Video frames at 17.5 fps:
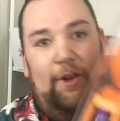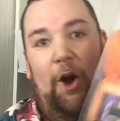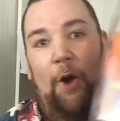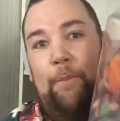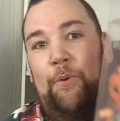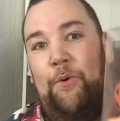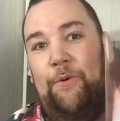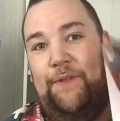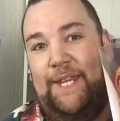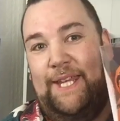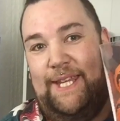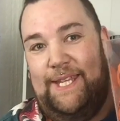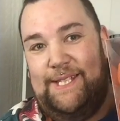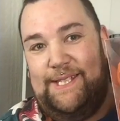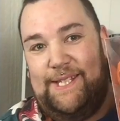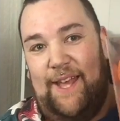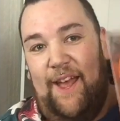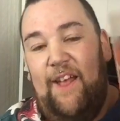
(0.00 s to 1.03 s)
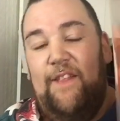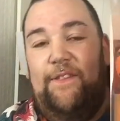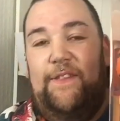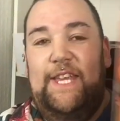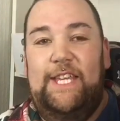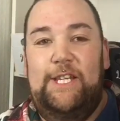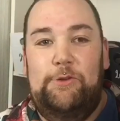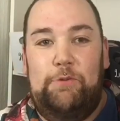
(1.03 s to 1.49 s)
I bought these.
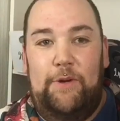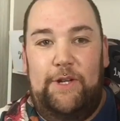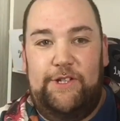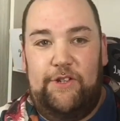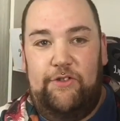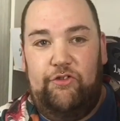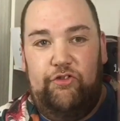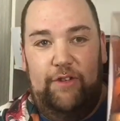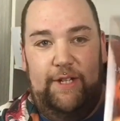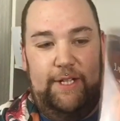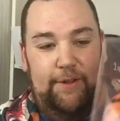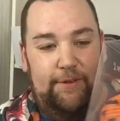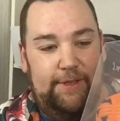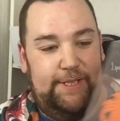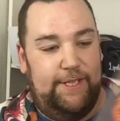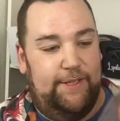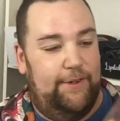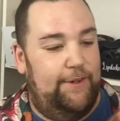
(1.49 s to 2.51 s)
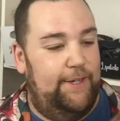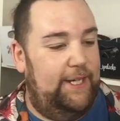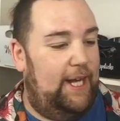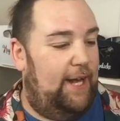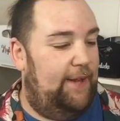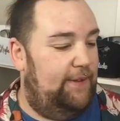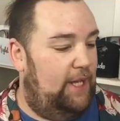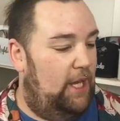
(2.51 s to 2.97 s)
These was three ninety
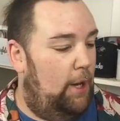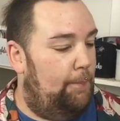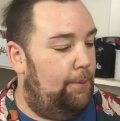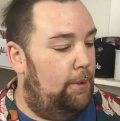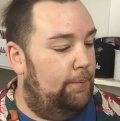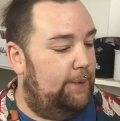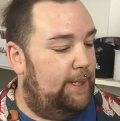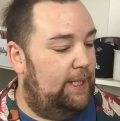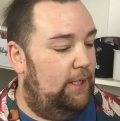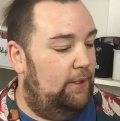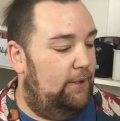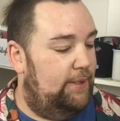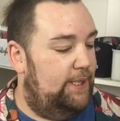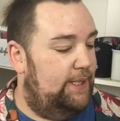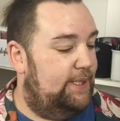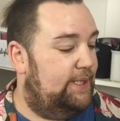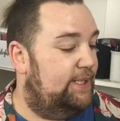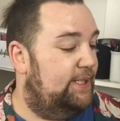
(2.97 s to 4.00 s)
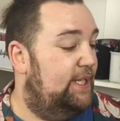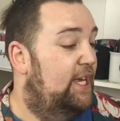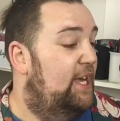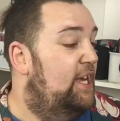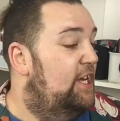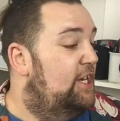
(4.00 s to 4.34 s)
nine, and they are pumpkin lights.